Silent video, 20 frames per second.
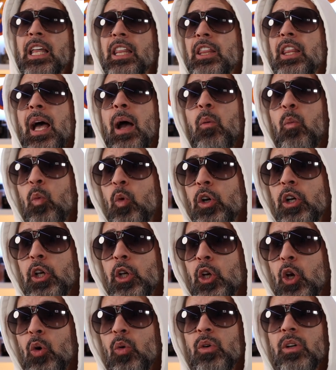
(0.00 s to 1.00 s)
That woody
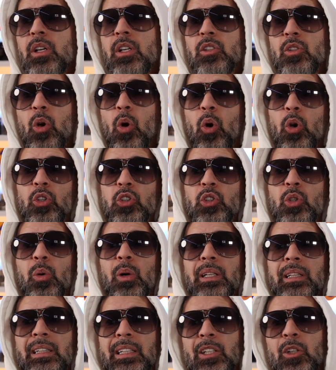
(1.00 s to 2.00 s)
note is also
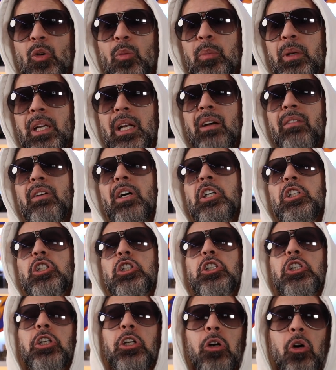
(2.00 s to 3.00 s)
a little bit of a
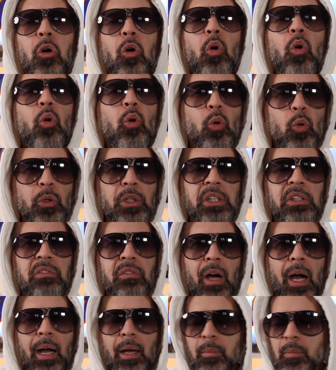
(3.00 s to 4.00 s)
chill oudy
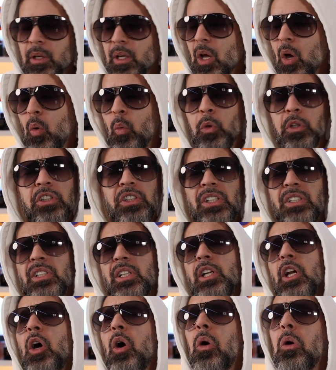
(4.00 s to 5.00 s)
vibe, which
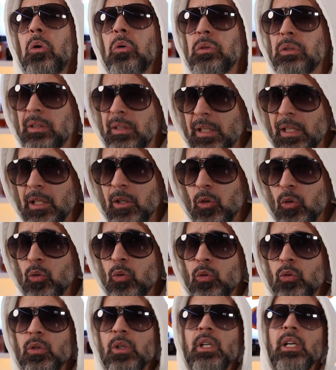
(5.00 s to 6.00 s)
isn't an OD
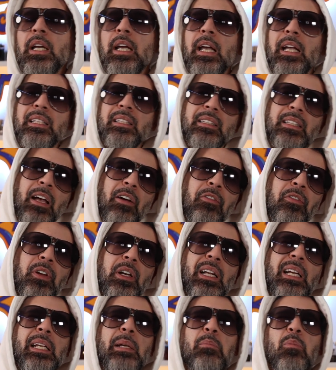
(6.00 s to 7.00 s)
oud. It's
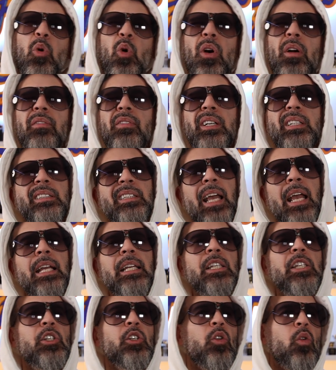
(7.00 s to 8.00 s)
definitely more of a
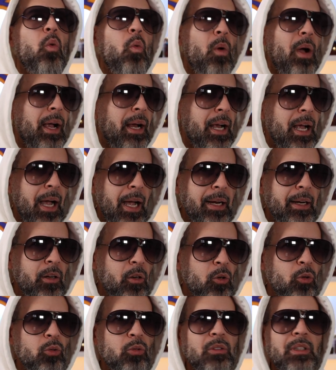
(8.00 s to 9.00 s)
dankier, wet kind of
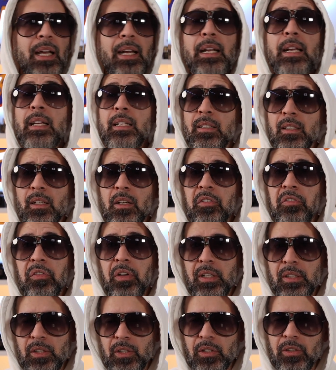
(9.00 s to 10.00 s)
oud that isn't
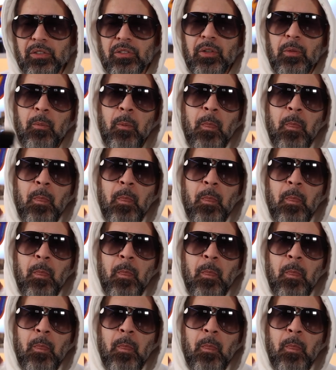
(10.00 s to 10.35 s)
offensive.